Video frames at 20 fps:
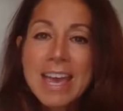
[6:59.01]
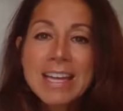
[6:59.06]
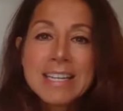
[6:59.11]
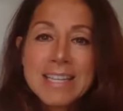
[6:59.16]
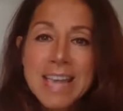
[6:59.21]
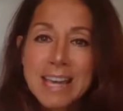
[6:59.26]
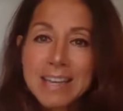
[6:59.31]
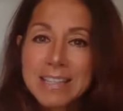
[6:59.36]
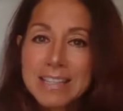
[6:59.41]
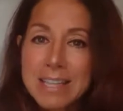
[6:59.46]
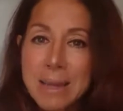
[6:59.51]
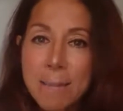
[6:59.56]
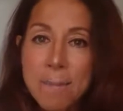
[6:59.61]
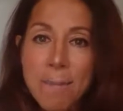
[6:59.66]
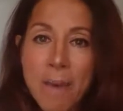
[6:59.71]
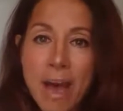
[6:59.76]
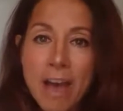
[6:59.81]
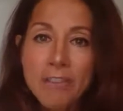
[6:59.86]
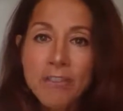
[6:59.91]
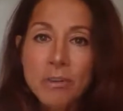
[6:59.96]
Take a step
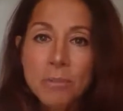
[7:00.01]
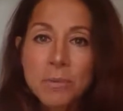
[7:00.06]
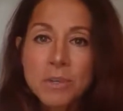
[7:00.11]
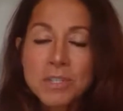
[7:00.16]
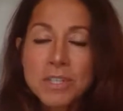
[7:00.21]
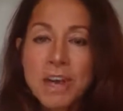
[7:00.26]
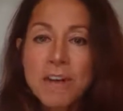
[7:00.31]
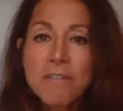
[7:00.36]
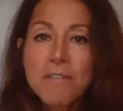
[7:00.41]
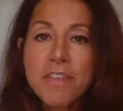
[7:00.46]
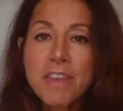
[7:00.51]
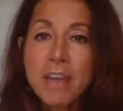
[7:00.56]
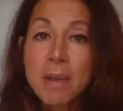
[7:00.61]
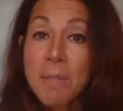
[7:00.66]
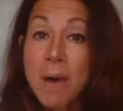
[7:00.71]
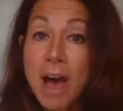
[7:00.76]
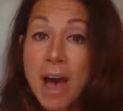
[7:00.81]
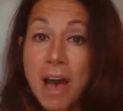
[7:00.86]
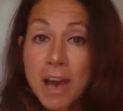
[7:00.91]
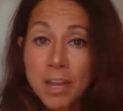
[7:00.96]
back from yourself. Think
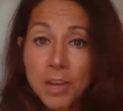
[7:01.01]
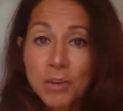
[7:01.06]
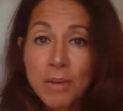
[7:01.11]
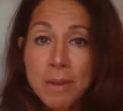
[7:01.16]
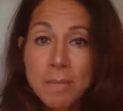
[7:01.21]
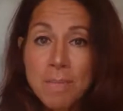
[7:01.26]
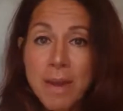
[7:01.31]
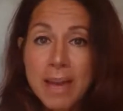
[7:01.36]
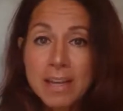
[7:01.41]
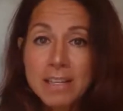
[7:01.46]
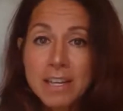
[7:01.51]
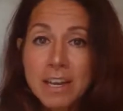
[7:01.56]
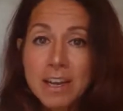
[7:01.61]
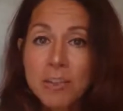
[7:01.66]
about how you're impacting